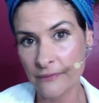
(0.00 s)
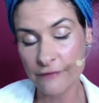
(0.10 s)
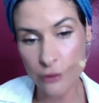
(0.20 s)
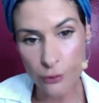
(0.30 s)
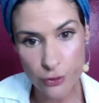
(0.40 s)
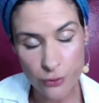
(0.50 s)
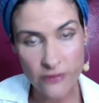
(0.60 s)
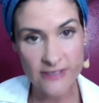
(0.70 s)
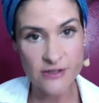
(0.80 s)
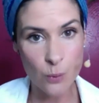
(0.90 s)
If you do
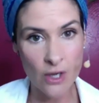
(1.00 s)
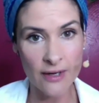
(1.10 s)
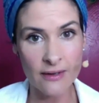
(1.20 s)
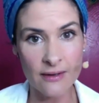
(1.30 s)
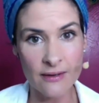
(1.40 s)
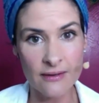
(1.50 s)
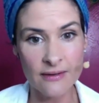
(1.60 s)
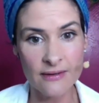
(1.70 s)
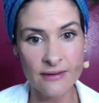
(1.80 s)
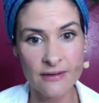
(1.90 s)
this work,
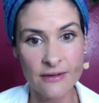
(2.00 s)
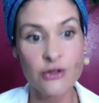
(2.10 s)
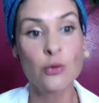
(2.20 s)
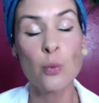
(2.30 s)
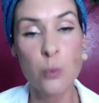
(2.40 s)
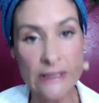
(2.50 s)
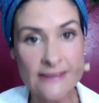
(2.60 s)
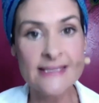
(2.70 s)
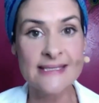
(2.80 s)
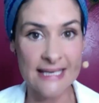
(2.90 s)
you will
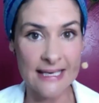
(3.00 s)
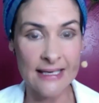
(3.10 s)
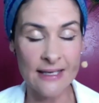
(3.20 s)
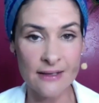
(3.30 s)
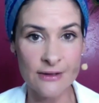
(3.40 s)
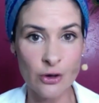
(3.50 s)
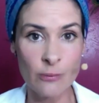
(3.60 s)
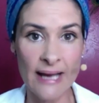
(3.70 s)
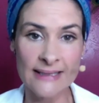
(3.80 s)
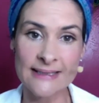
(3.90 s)
see your
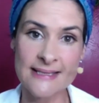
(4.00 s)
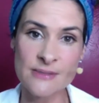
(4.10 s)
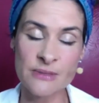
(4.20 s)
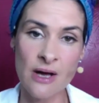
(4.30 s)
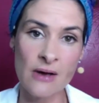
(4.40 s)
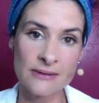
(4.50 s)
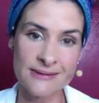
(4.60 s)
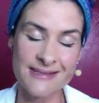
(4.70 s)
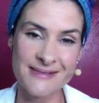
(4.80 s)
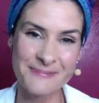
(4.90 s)
magnetism
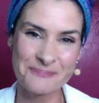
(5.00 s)
enhance.